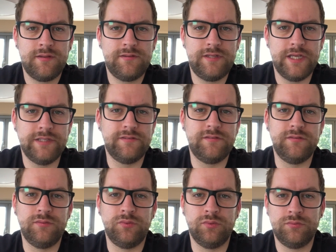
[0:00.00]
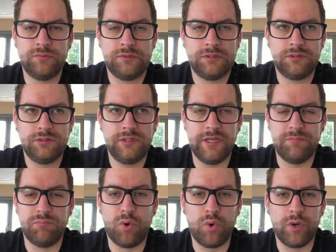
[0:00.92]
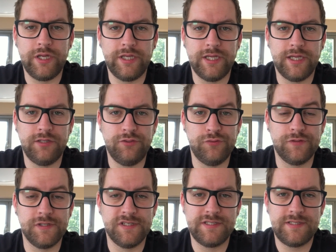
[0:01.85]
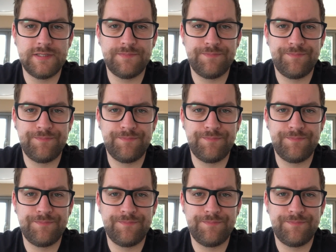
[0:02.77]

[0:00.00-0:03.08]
tends to get boring and useless.